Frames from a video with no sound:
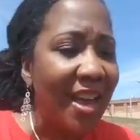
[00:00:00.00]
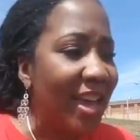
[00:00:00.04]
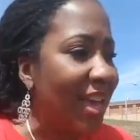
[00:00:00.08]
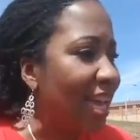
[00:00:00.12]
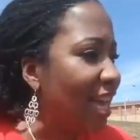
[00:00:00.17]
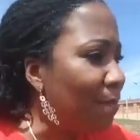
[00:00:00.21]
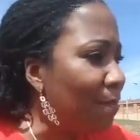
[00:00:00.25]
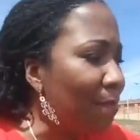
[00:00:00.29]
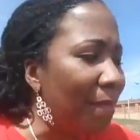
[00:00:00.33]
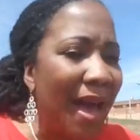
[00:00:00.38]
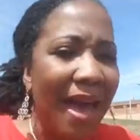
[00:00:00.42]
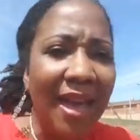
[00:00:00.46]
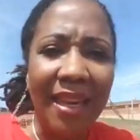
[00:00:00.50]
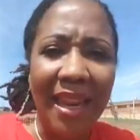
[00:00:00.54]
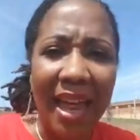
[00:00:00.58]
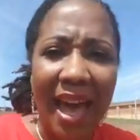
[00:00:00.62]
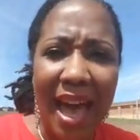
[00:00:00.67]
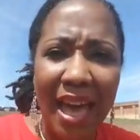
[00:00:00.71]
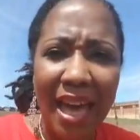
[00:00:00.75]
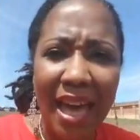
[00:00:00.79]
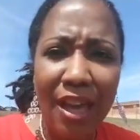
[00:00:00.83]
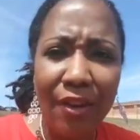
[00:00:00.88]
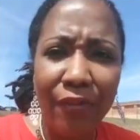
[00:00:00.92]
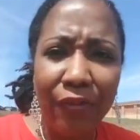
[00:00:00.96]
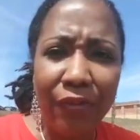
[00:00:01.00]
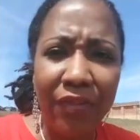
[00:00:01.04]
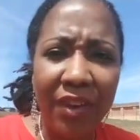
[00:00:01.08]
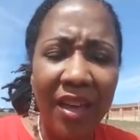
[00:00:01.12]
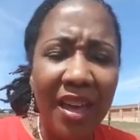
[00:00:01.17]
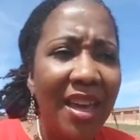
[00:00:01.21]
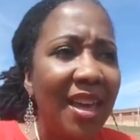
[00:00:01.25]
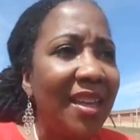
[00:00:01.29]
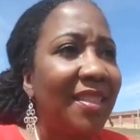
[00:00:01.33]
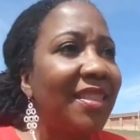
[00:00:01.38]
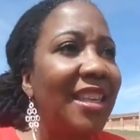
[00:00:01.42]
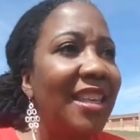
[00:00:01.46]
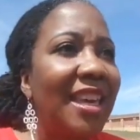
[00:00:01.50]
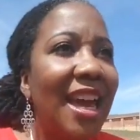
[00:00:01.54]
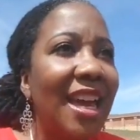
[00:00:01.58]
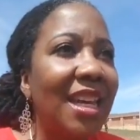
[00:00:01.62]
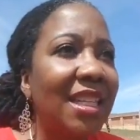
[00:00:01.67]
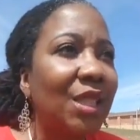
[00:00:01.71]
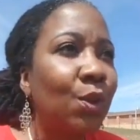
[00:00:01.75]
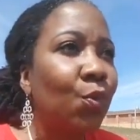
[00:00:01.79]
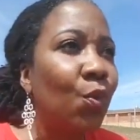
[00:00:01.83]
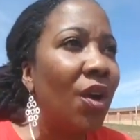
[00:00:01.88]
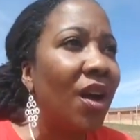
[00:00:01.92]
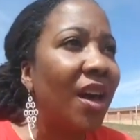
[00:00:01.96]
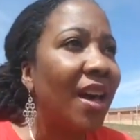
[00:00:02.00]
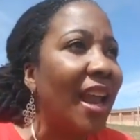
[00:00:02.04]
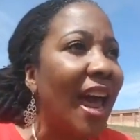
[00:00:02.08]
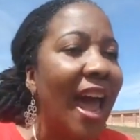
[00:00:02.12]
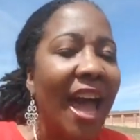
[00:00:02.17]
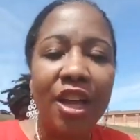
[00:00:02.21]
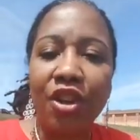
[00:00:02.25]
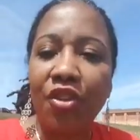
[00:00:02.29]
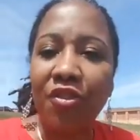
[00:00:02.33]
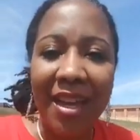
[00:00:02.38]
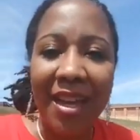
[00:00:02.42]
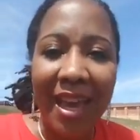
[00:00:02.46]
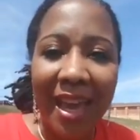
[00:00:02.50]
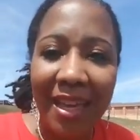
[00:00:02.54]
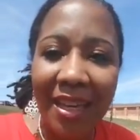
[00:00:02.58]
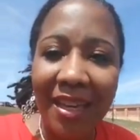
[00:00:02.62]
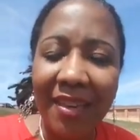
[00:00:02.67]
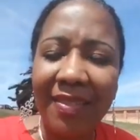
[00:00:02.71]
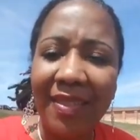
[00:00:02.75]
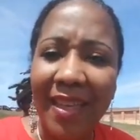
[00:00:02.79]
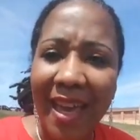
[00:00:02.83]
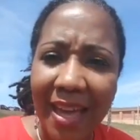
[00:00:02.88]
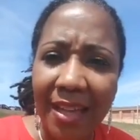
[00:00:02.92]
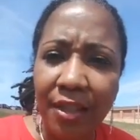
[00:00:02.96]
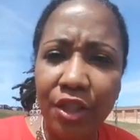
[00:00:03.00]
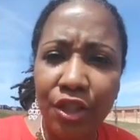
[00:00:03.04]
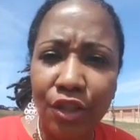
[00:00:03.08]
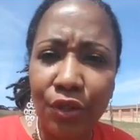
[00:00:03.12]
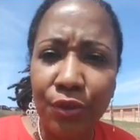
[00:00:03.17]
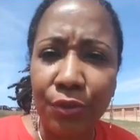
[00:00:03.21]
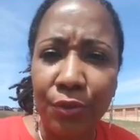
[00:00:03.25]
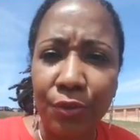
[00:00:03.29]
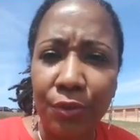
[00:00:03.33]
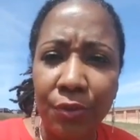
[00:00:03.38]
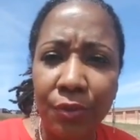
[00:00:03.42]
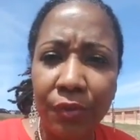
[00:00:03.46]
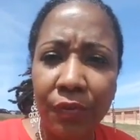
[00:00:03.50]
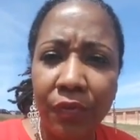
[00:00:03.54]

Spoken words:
in my life, guess what? I created that too.